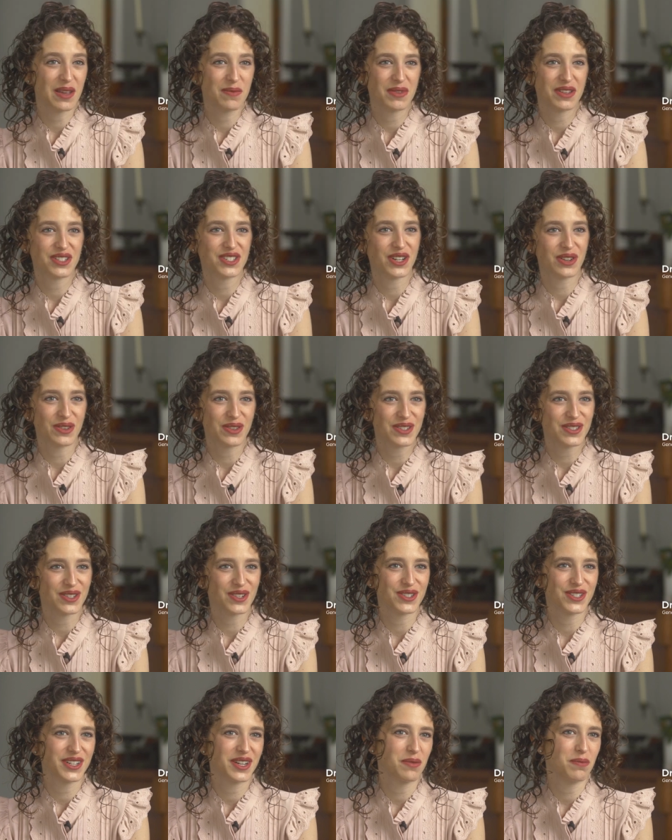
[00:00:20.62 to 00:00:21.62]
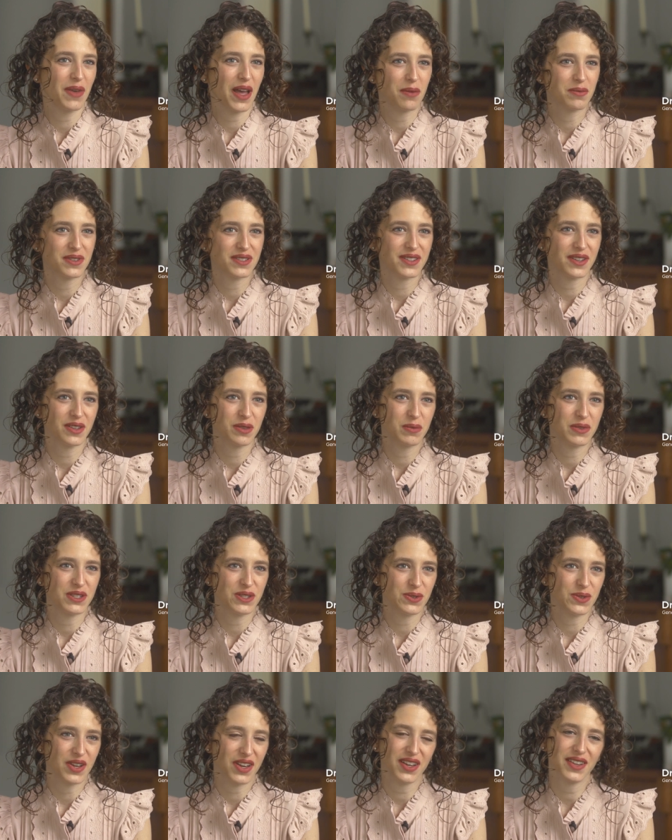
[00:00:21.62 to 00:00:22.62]
I'm a general surgeon at Baptist Health
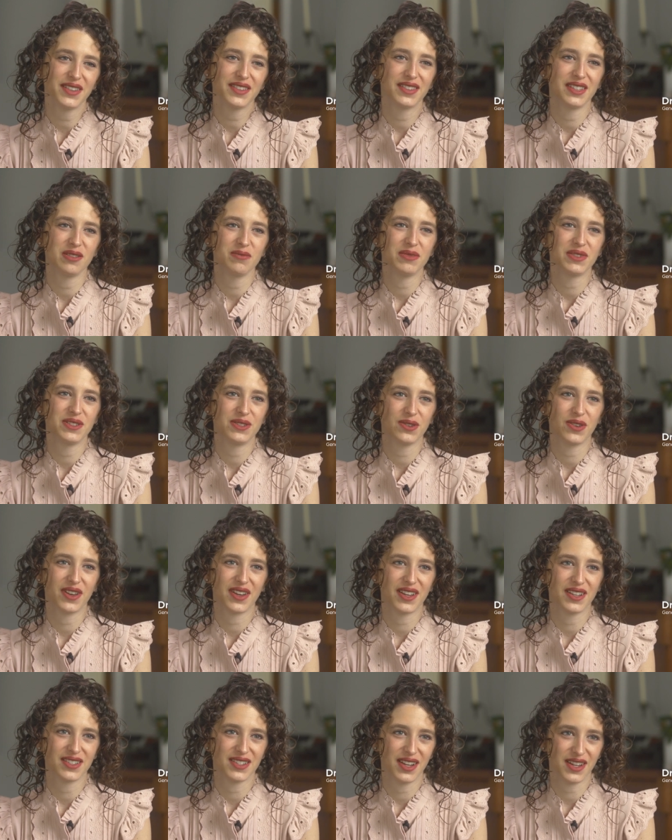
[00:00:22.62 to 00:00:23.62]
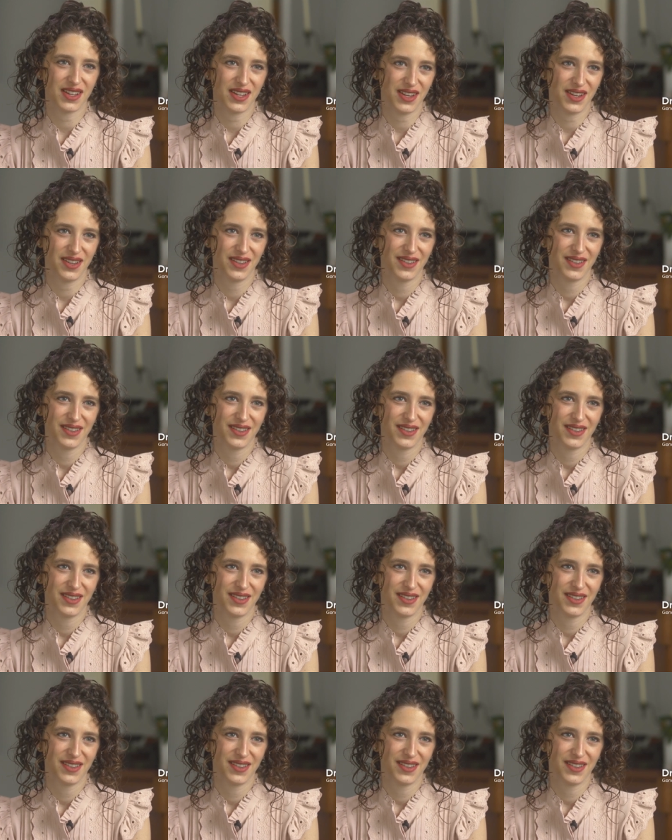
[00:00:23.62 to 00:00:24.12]
Paducah in Paducah, Kentucky.